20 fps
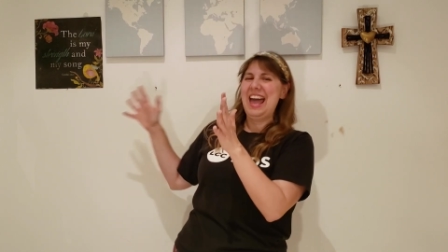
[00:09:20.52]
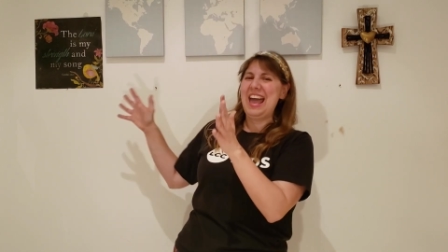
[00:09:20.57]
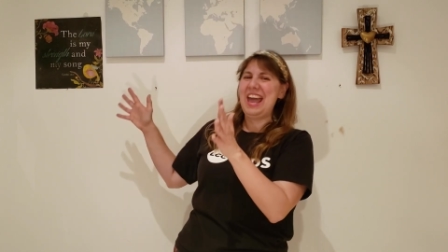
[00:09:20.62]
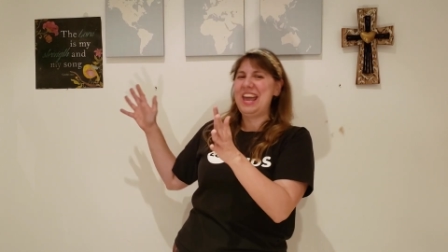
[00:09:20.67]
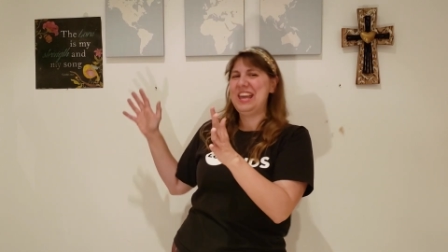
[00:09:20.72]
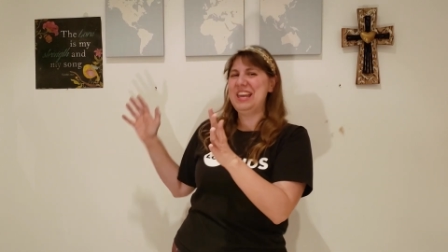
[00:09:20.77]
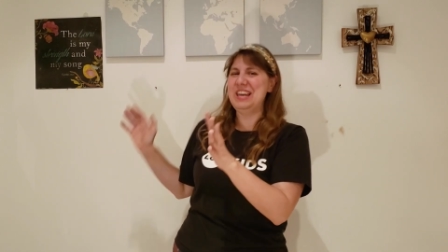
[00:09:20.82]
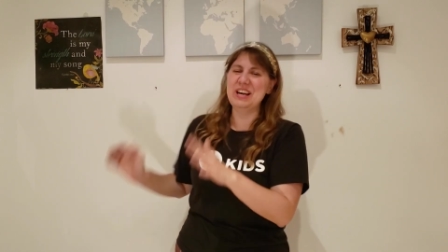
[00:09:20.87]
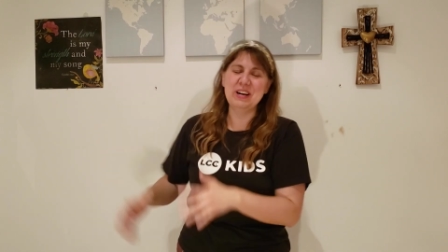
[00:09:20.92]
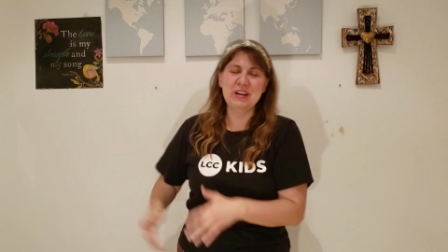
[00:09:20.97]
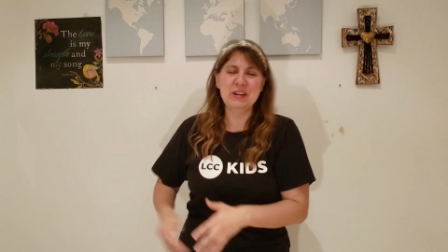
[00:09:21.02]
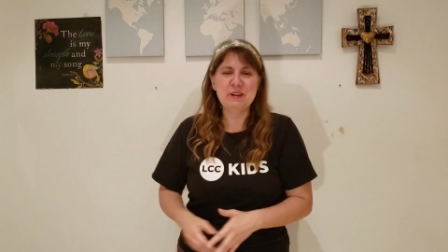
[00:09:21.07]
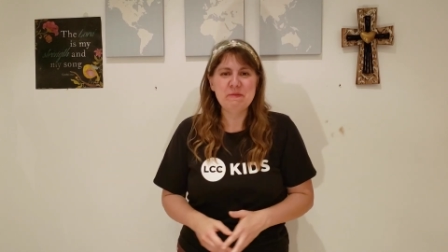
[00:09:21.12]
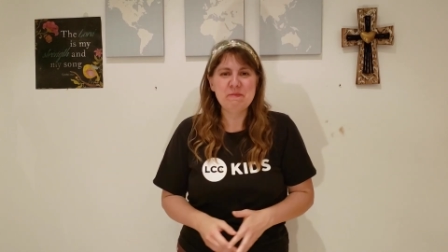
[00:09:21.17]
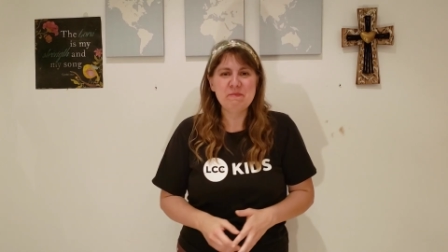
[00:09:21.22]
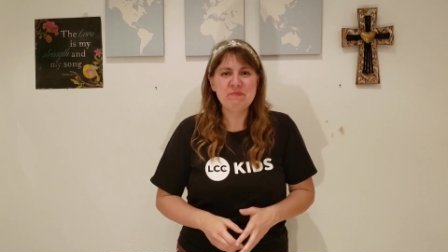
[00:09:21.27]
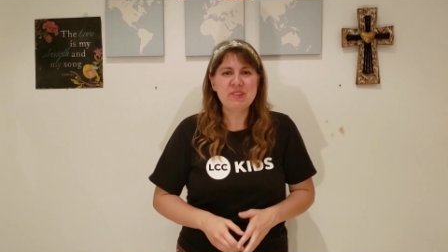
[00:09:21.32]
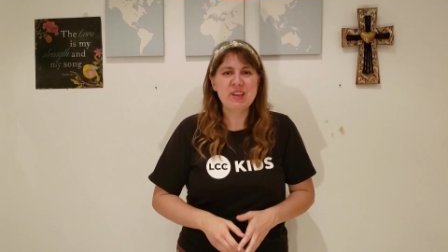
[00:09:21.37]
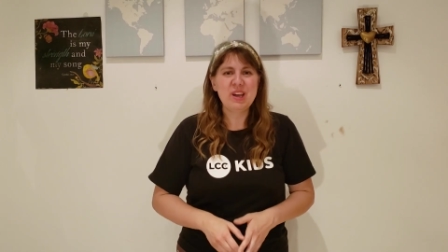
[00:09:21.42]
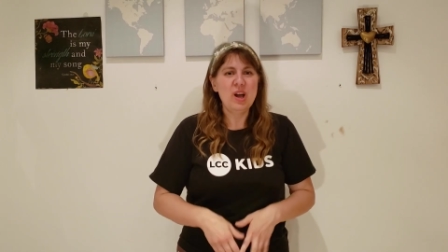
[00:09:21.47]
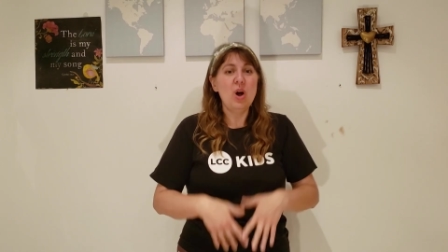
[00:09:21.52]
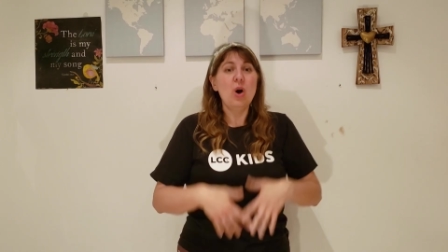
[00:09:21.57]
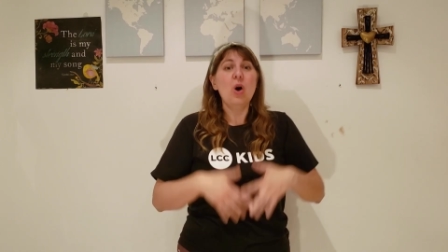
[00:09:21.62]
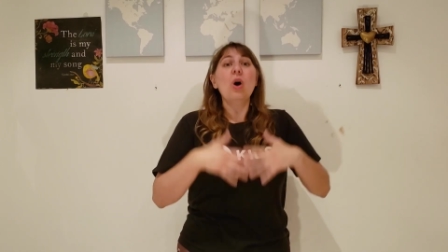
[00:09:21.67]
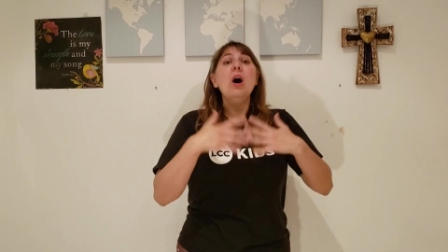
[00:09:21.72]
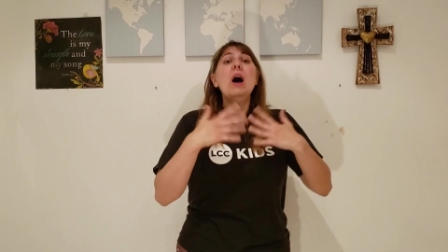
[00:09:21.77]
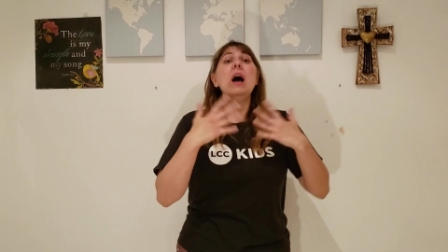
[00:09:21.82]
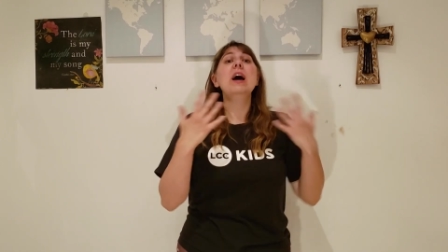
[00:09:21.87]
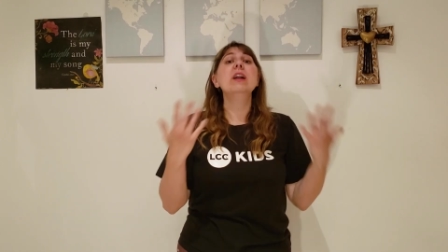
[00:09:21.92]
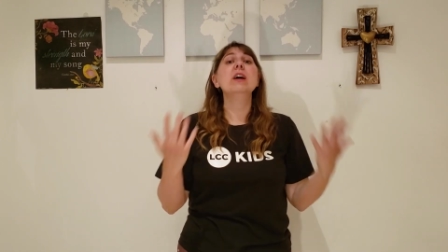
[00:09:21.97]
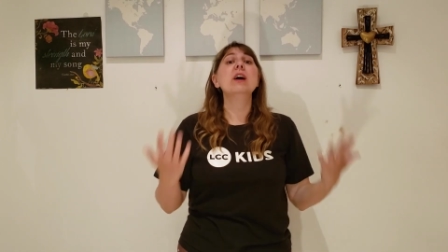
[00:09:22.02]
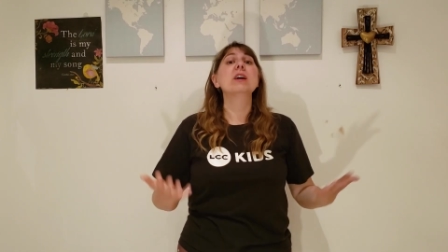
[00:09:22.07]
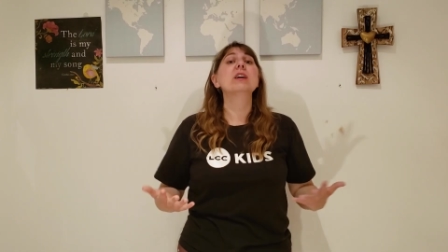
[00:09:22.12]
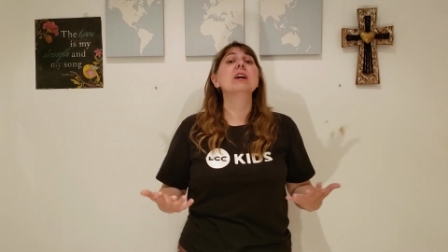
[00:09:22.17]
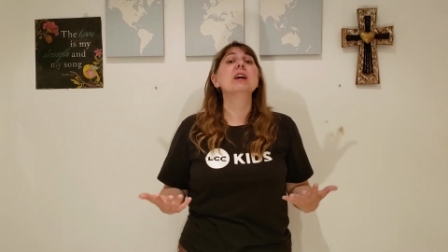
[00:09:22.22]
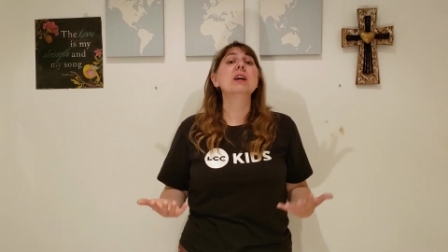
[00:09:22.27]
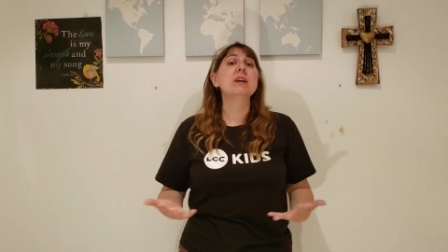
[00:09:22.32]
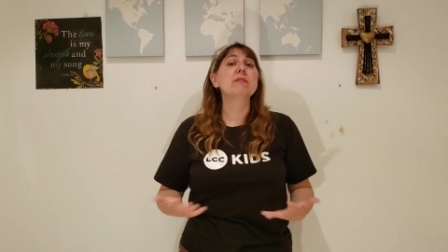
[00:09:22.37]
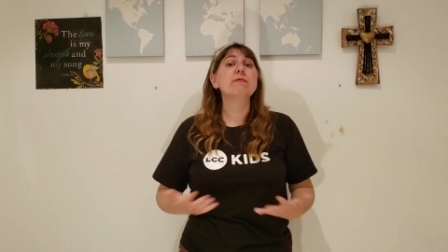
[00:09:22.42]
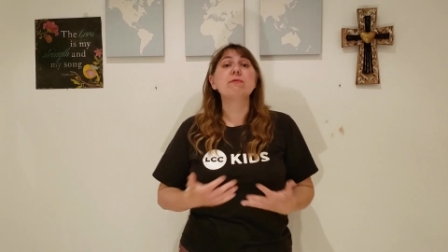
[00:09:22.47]
yay! And our
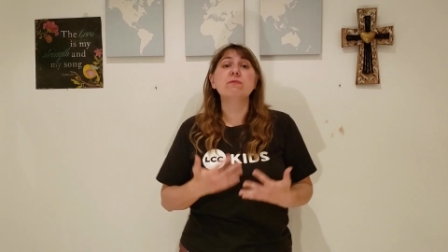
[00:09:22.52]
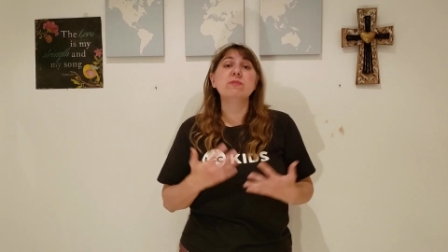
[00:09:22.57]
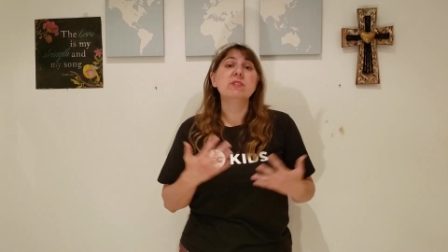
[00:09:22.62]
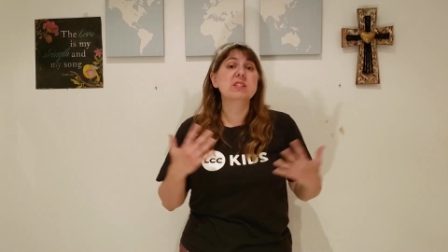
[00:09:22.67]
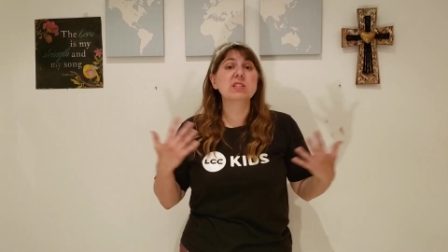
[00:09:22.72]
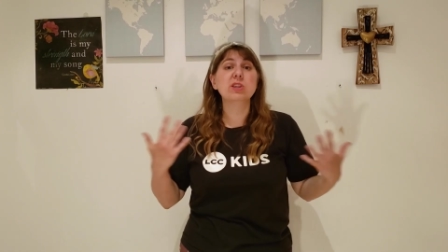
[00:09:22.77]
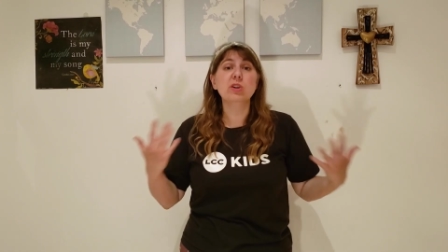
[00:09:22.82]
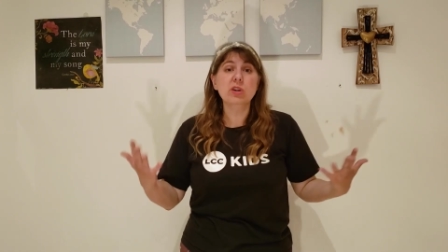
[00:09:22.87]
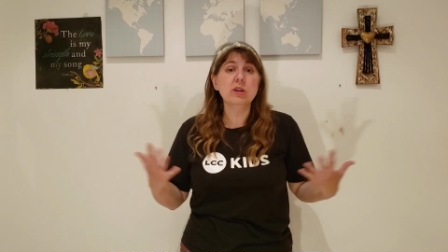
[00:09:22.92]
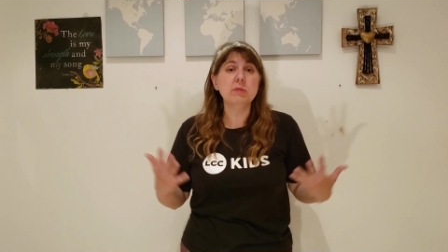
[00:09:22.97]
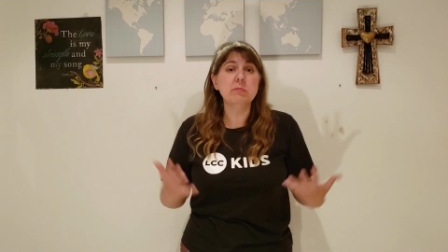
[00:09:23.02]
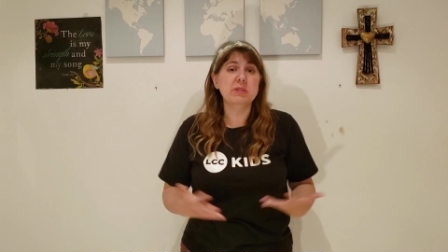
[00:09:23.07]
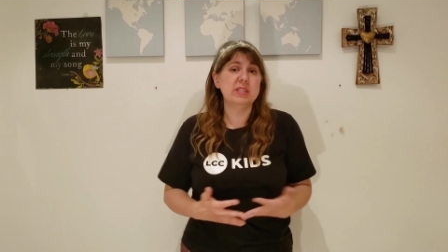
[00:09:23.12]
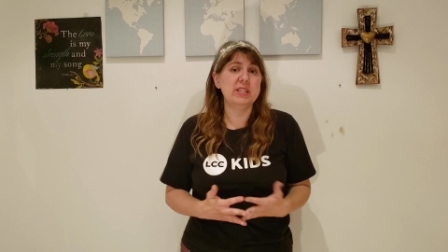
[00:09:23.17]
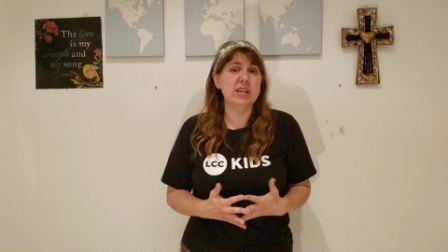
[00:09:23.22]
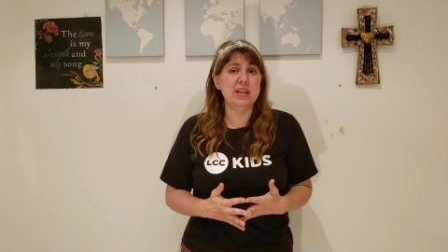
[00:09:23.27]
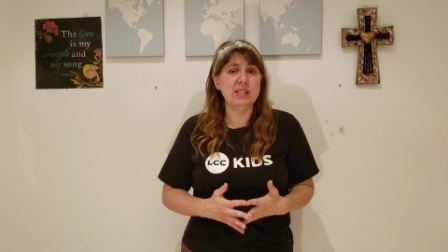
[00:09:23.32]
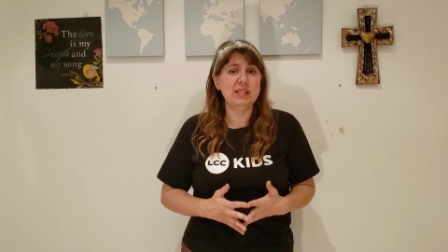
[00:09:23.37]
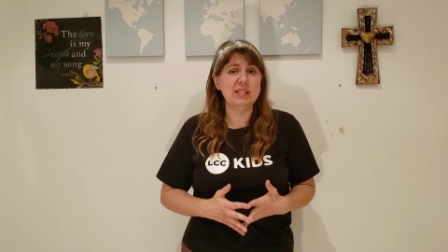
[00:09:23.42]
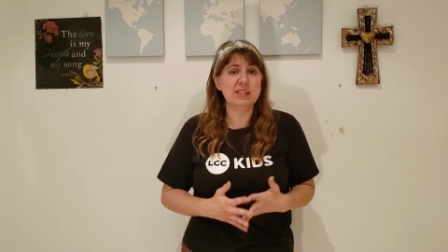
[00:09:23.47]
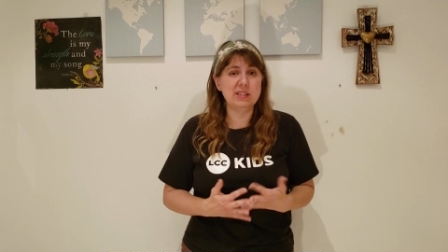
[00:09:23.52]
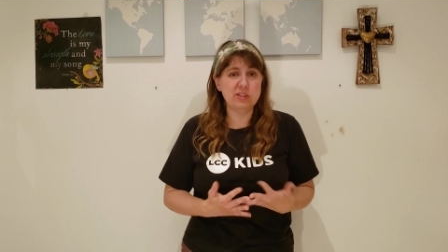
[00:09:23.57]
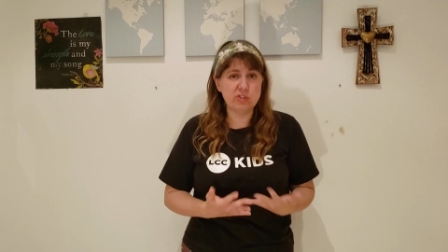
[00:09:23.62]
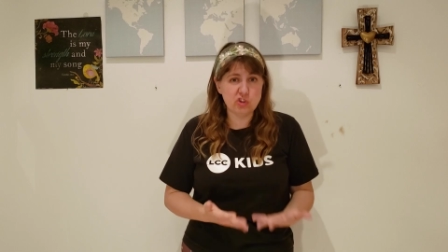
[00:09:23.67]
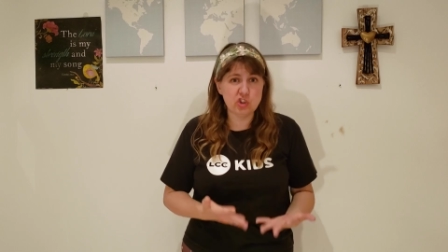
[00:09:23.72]
circumstances